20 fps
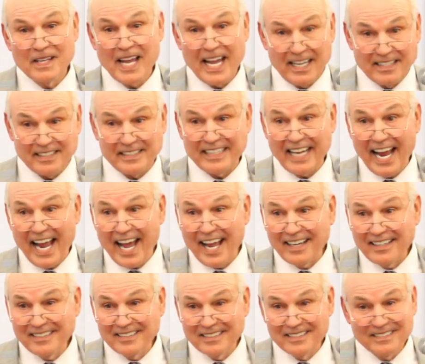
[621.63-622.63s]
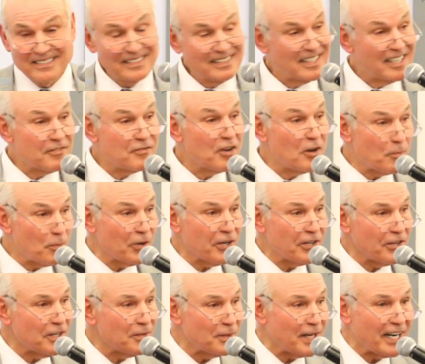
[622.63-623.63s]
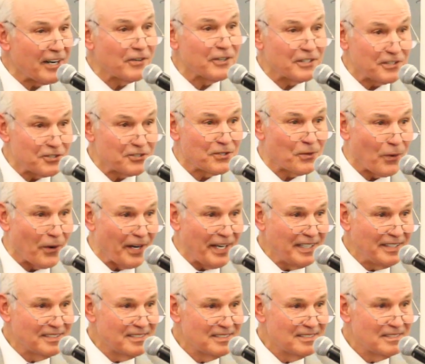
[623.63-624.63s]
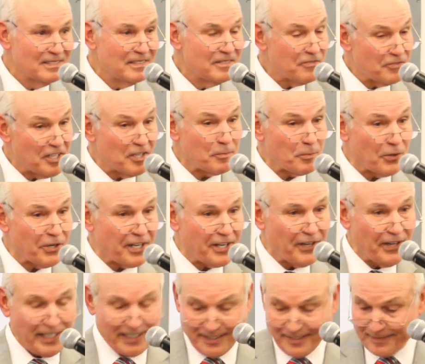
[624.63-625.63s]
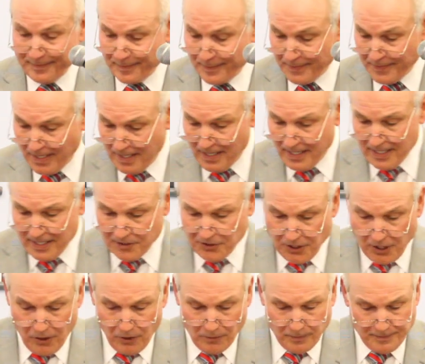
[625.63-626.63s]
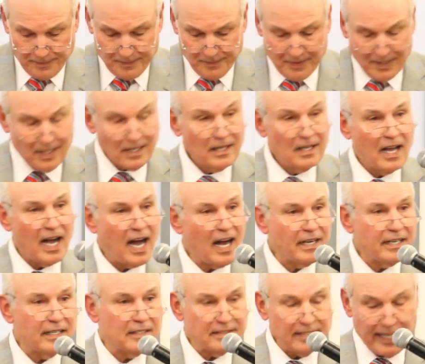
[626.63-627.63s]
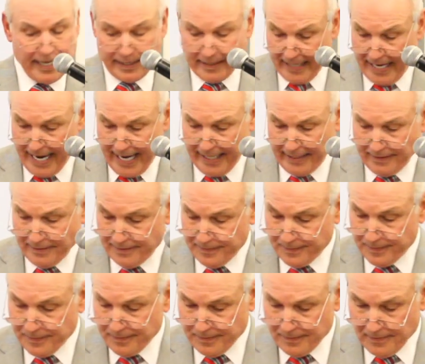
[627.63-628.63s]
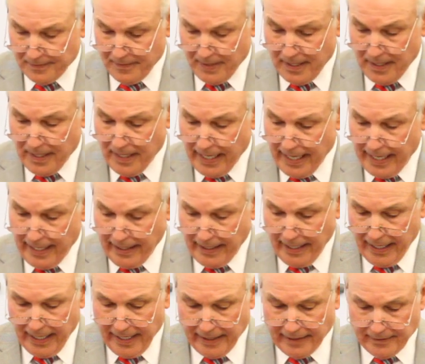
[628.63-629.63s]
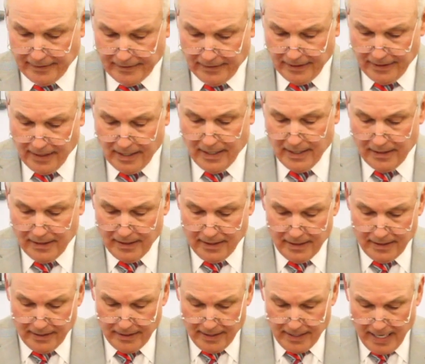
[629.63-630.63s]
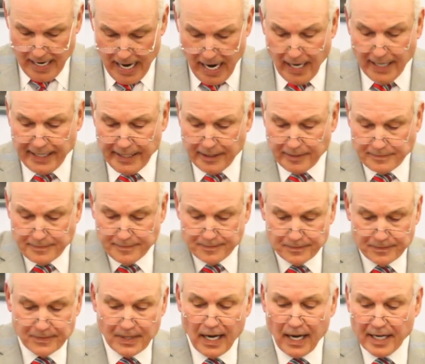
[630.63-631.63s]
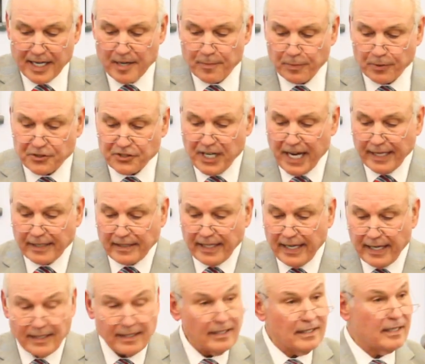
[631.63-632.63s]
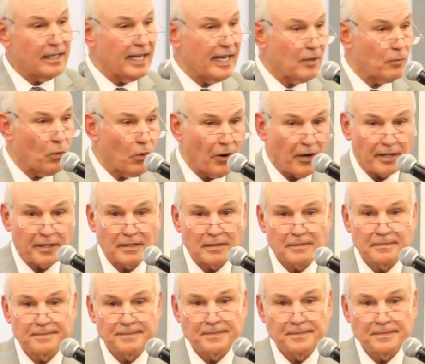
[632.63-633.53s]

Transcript: As a dad, felt pretty good when I heard the story. Felt pretty good. So, how do you take that and how do you project that at work?